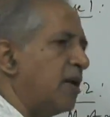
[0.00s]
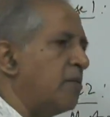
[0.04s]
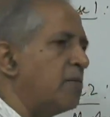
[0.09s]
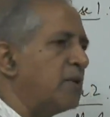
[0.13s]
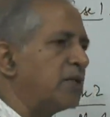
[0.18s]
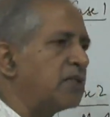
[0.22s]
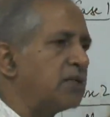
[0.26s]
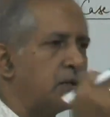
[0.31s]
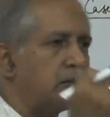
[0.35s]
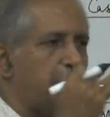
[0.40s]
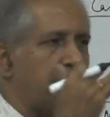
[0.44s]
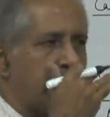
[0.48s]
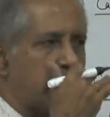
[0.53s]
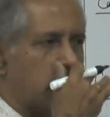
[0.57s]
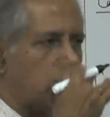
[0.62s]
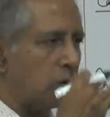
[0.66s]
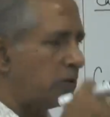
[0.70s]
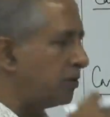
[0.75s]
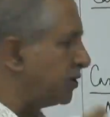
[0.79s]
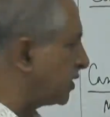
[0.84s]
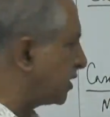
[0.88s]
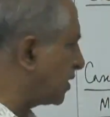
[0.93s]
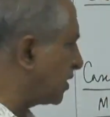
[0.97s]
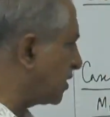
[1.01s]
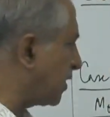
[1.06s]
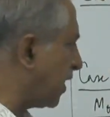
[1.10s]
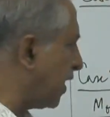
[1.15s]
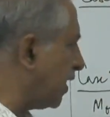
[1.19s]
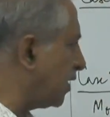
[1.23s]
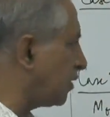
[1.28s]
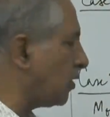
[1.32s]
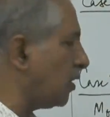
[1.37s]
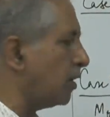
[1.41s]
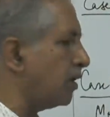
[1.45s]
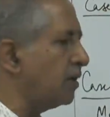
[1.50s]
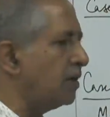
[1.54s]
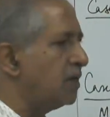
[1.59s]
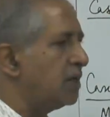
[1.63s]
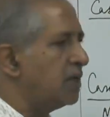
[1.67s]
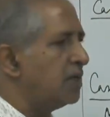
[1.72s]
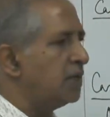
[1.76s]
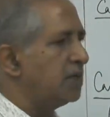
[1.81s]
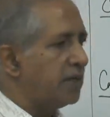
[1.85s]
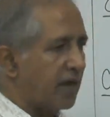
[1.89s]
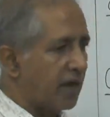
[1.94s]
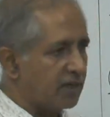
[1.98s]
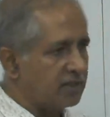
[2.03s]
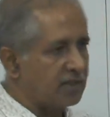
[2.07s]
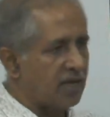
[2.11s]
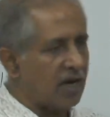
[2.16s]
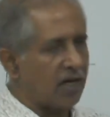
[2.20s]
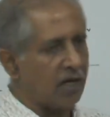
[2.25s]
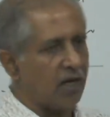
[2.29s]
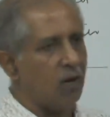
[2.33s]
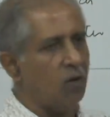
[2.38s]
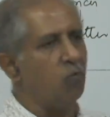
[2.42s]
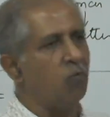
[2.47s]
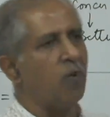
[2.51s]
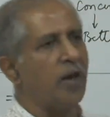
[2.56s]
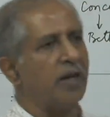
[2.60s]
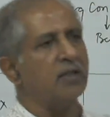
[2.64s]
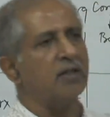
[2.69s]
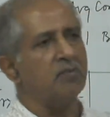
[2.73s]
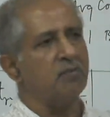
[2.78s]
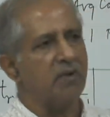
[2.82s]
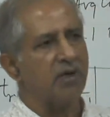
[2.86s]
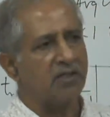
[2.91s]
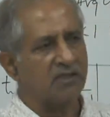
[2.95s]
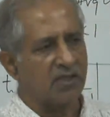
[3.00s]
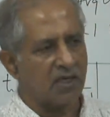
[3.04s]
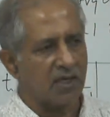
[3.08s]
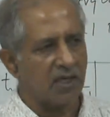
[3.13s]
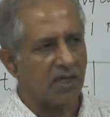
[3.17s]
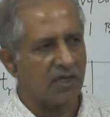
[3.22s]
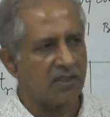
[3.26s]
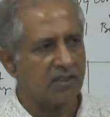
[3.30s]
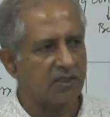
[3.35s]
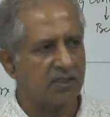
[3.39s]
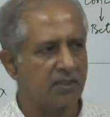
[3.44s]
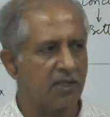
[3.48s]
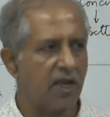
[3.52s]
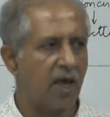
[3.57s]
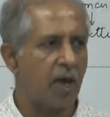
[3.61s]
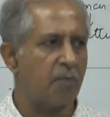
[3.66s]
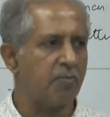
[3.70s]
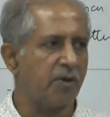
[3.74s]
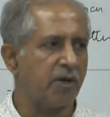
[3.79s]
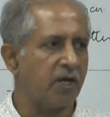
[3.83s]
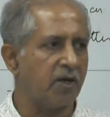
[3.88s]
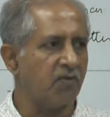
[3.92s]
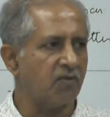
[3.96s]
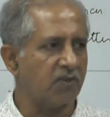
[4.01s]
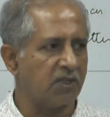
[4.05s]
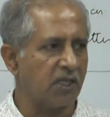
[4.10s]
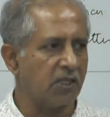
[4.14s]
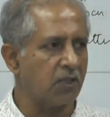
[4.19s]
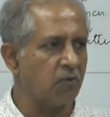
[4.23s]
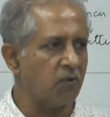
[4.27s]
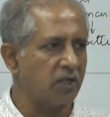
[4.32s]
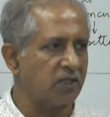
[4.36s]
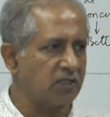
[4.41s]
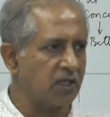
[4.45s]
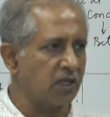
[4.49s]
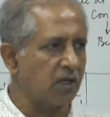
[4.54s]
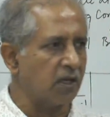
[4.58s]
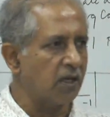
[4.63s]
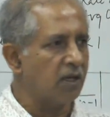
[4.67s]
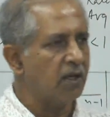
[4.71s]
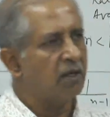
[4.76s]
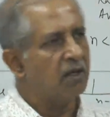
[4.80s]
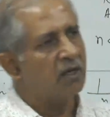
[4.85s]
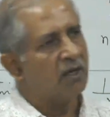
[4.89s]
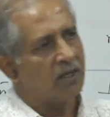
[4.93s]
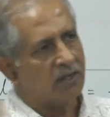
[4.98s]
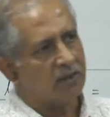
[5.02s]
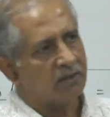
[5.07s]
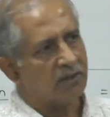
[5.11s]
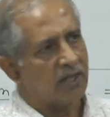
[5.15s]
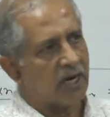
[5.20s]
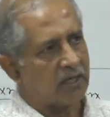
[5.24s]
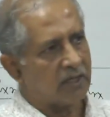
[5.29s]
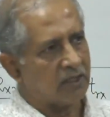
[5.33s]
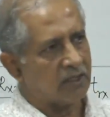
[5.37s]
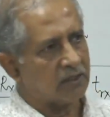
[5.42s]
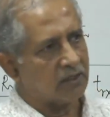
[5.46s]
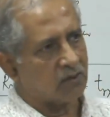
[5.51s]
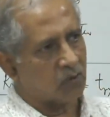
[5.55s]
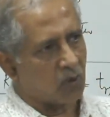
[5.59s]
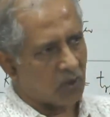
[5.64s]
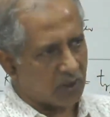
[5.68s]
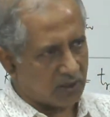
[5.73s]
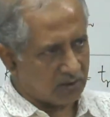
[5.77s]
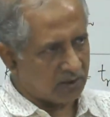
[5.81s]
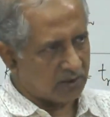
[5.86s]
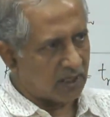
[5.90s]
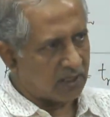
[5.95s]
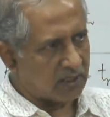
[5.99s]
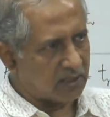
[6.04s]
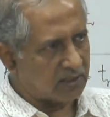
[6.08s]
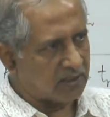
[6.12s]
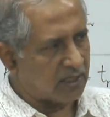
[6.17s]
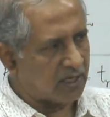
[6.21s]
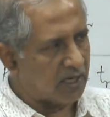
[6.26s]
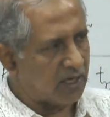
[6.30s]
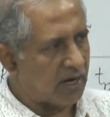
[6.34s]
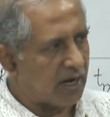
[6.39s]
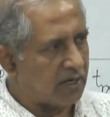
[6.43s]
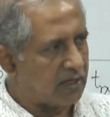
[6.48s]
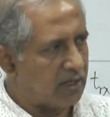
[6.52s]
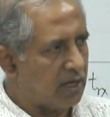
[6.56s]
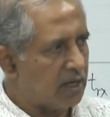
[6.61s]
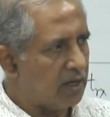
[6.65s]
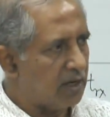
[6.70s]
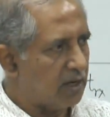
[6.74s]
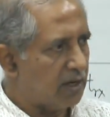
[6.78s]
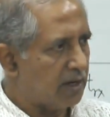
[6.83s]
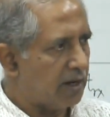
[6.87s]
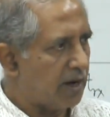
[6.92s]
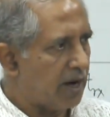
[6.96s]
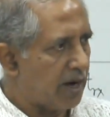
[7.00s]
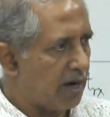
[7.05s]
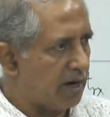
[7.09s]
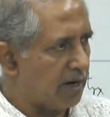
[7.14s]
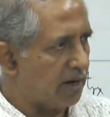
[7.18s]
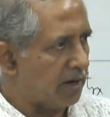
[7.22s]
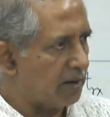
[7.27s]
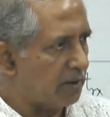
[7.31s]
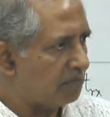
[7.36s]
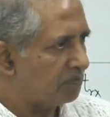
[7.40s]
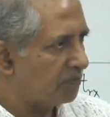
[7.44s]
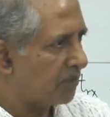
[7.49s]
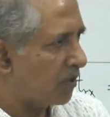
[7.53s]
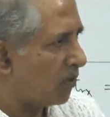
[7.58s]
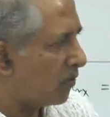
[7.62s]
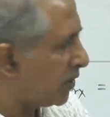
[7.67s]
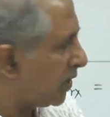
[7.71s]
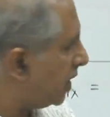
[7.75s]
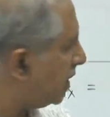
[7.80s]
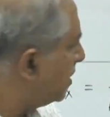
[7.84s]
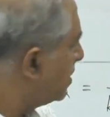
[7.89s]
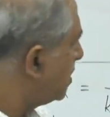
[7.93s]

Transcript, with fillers: measure the micromix state or exactly when the mixing is happening within the vessel. That is what that is seen at the end. Okay,